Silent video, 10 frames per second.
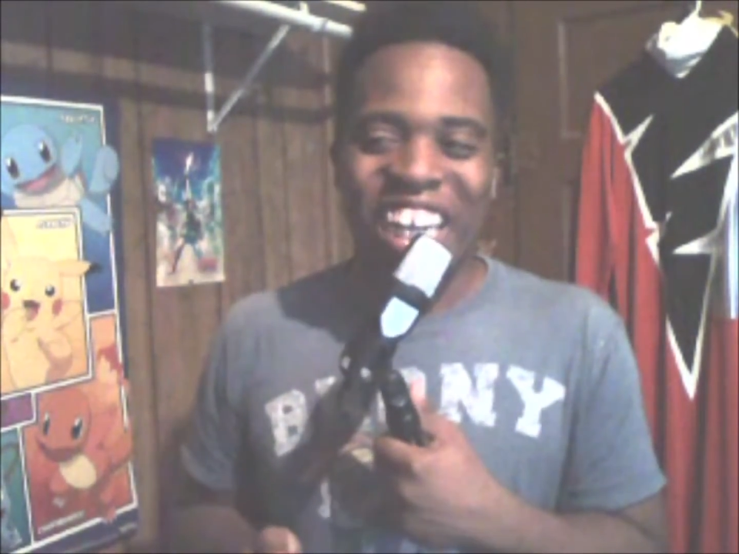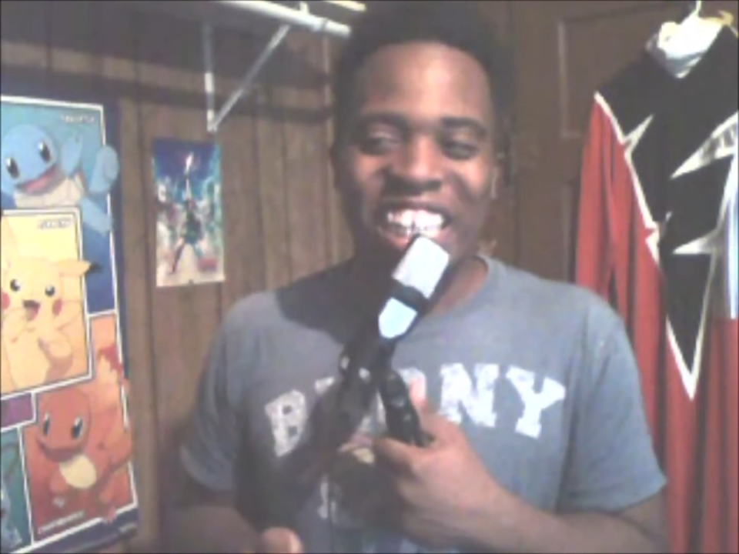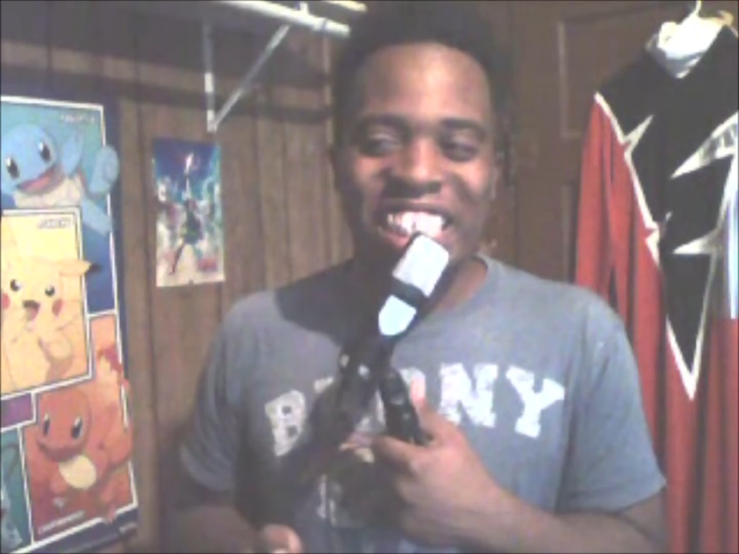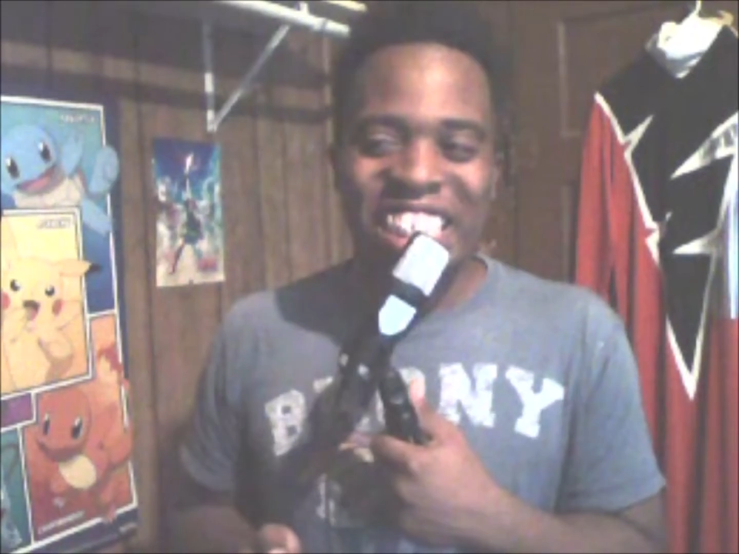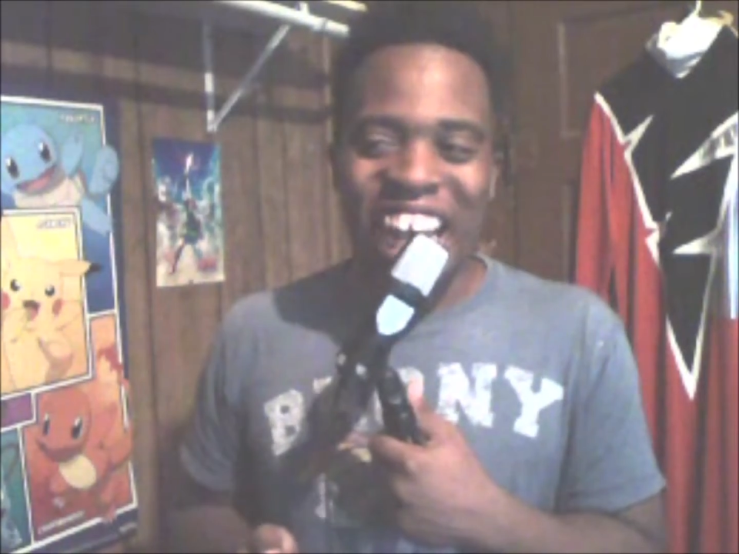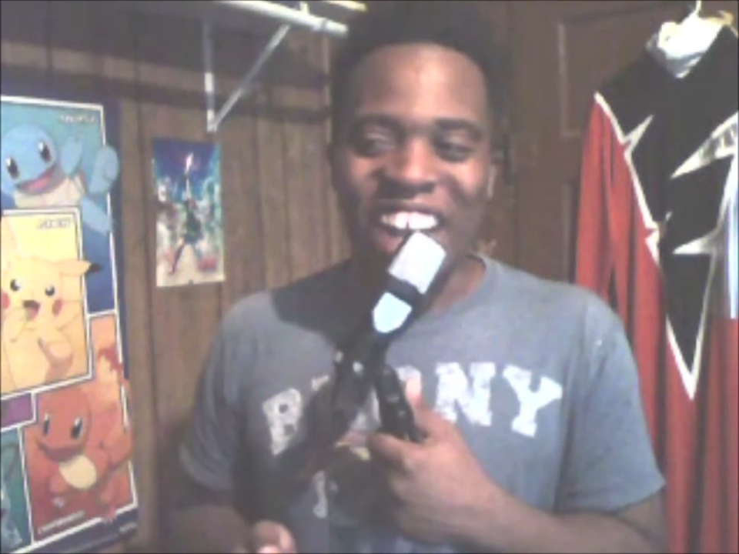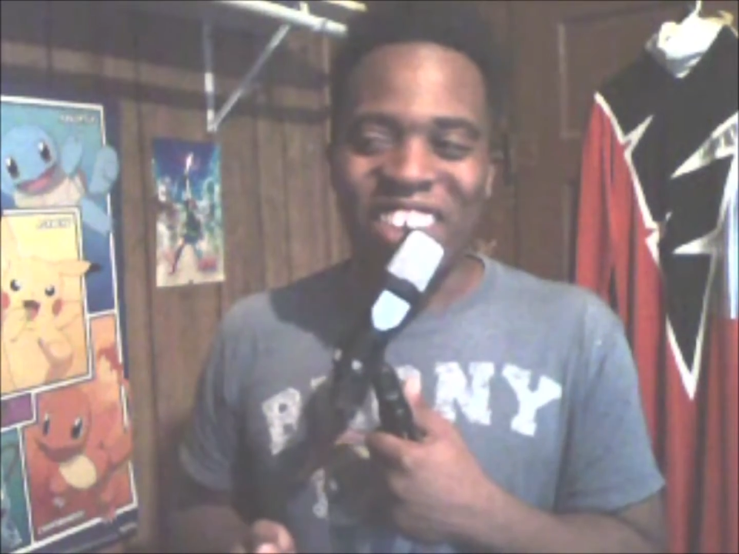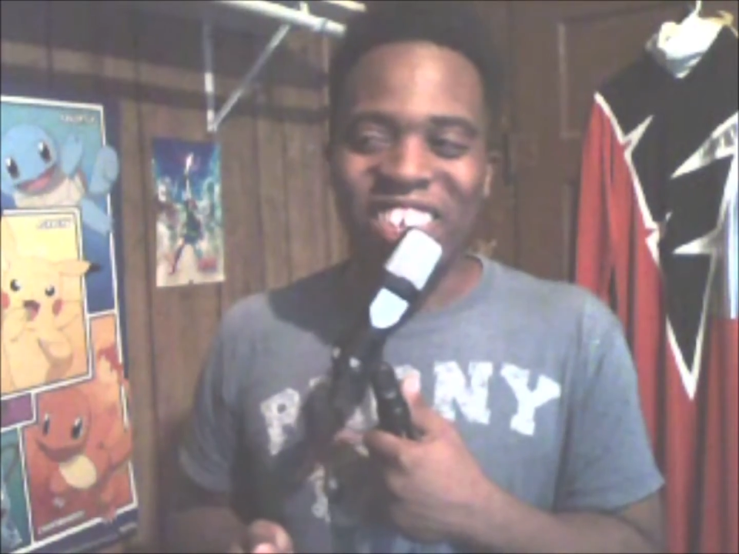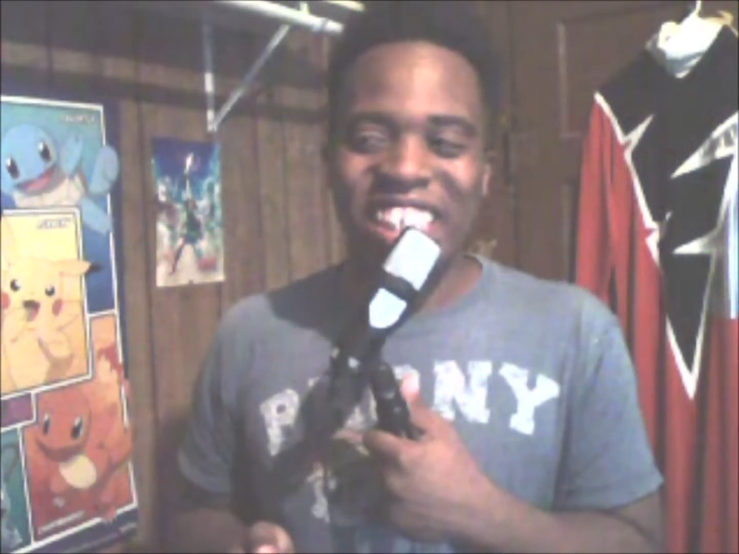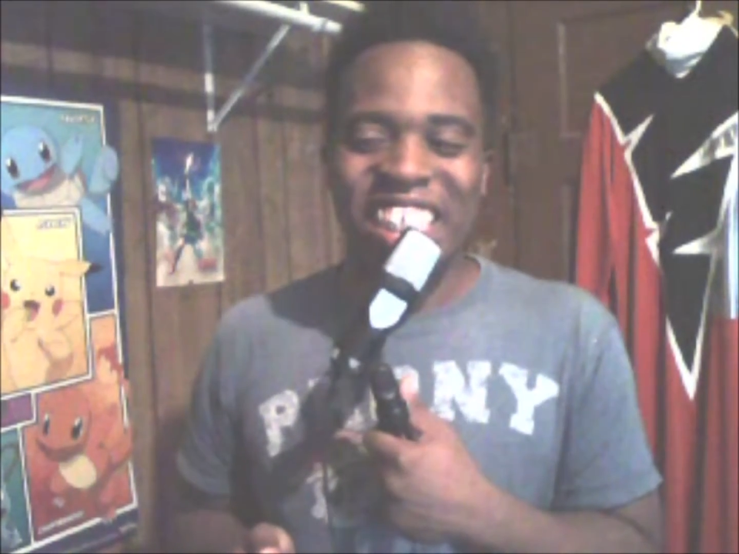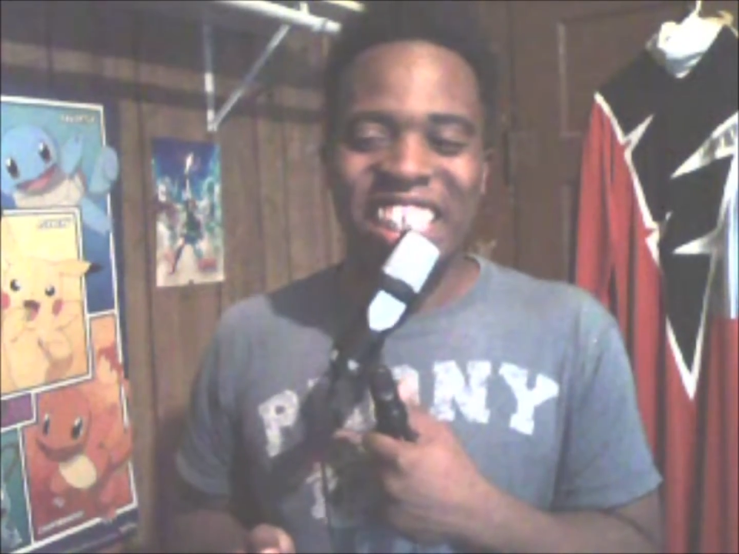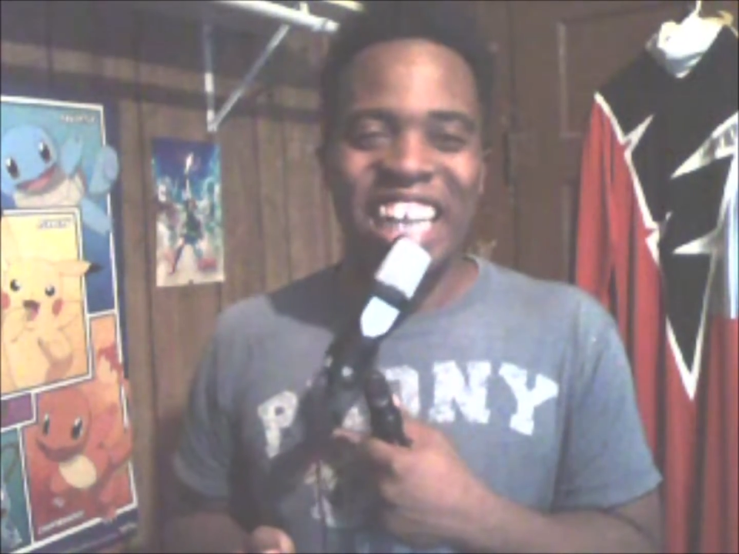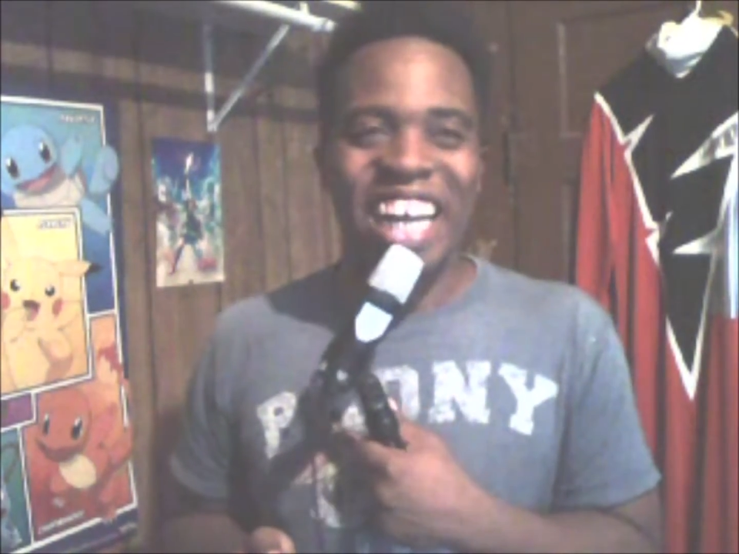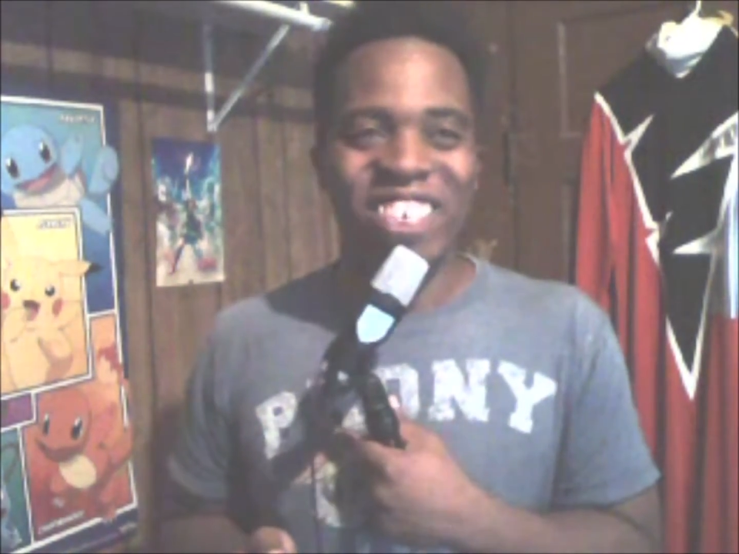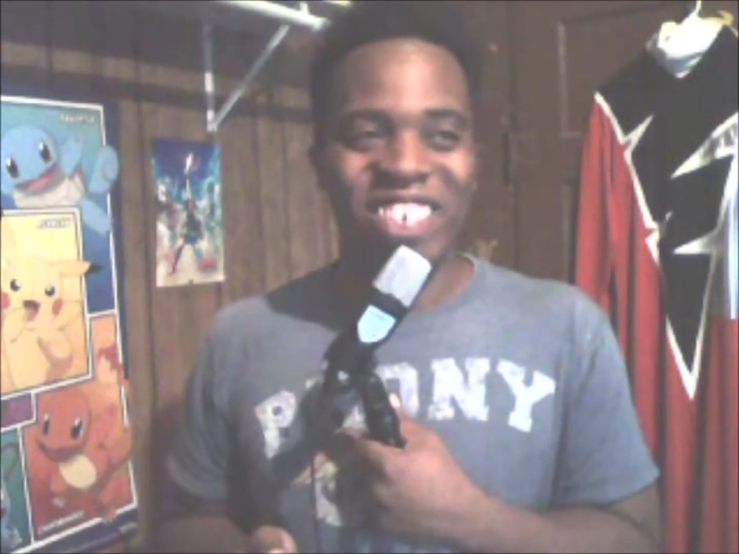and I
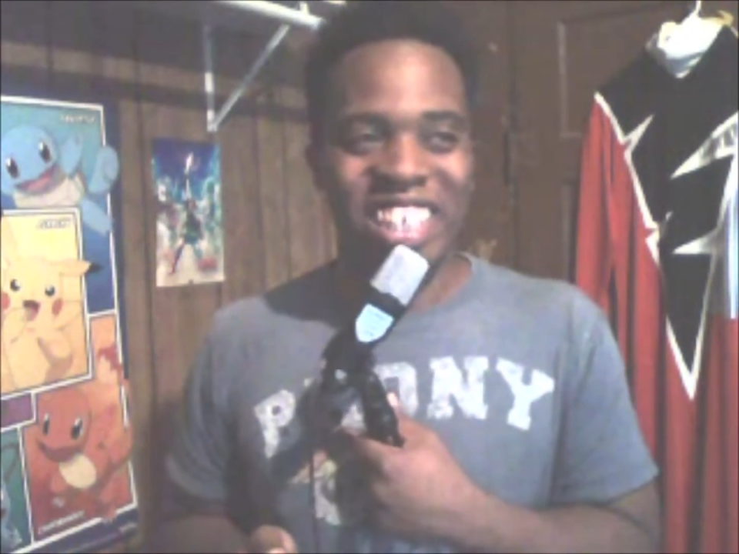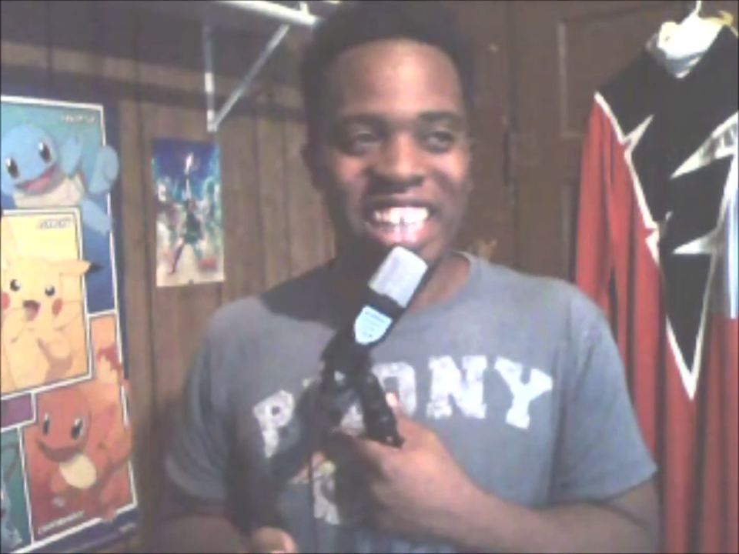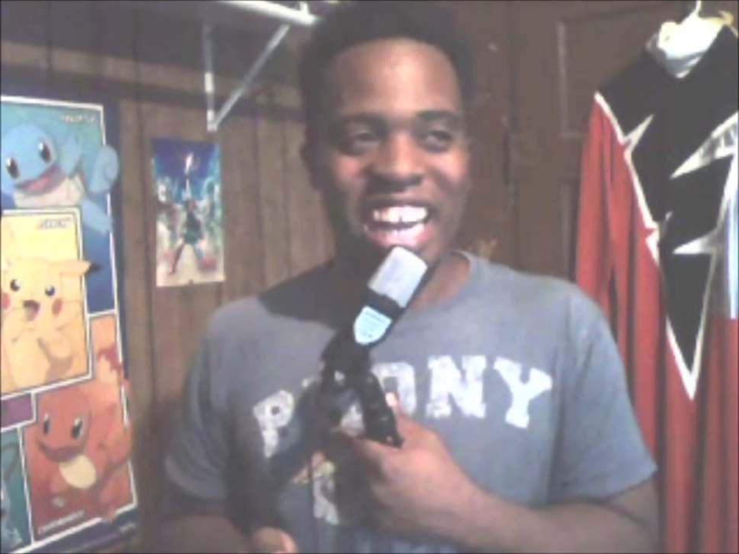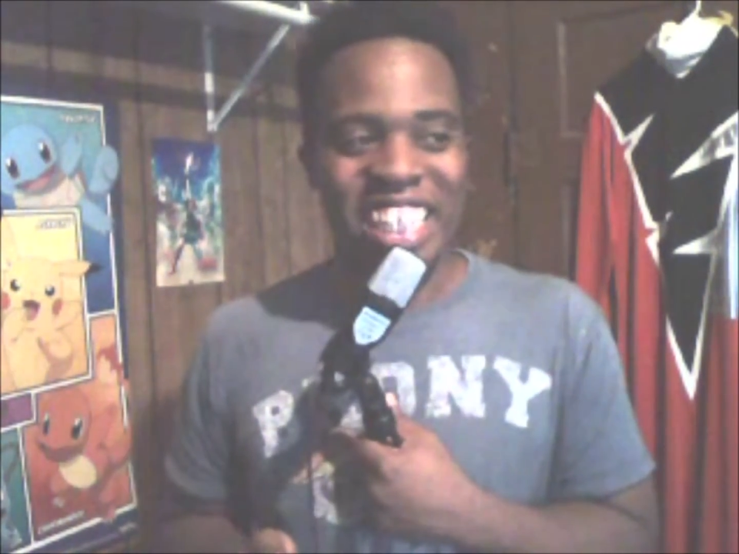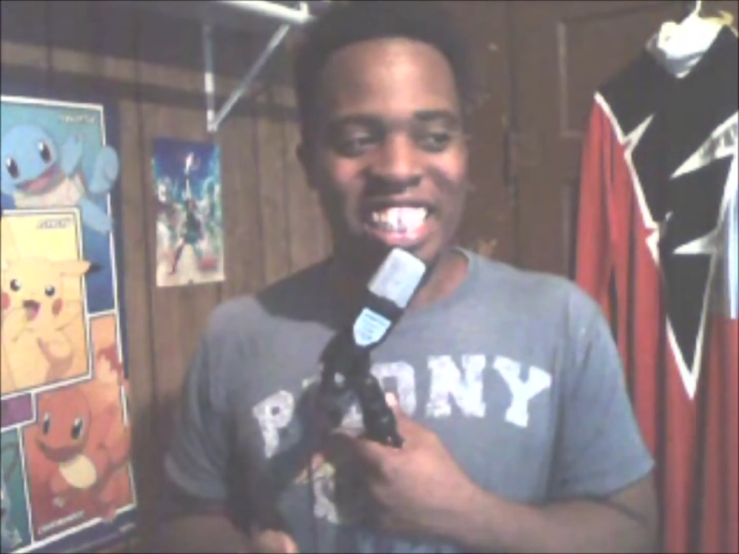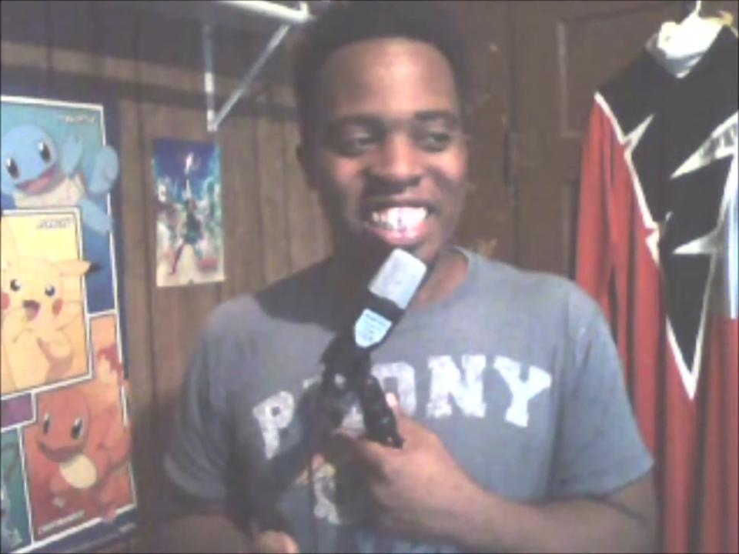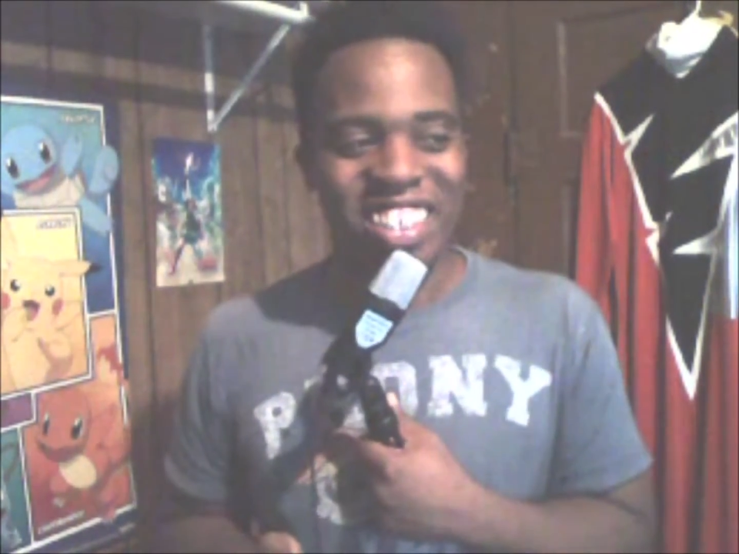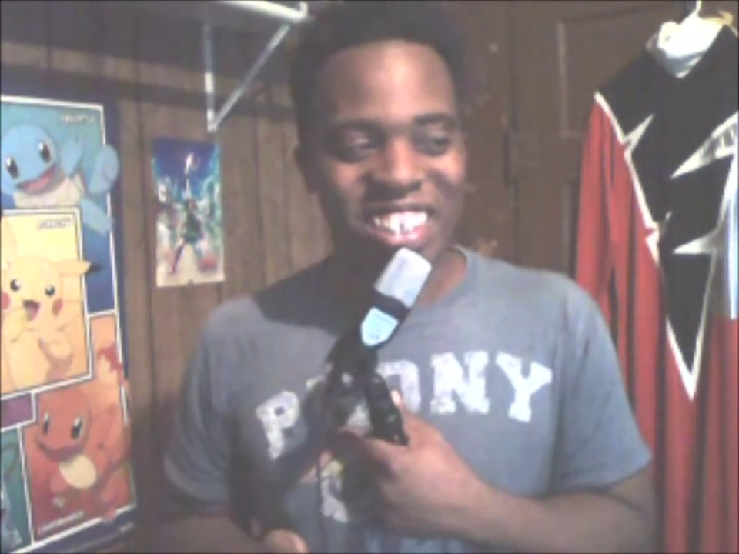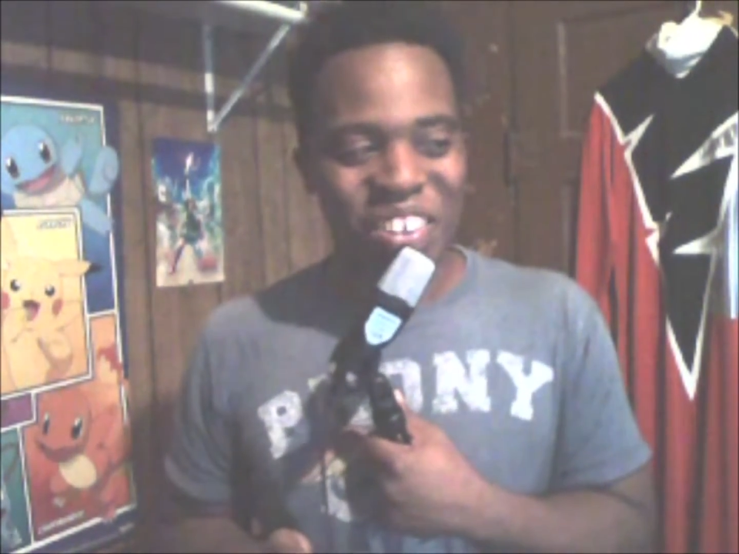really liked it.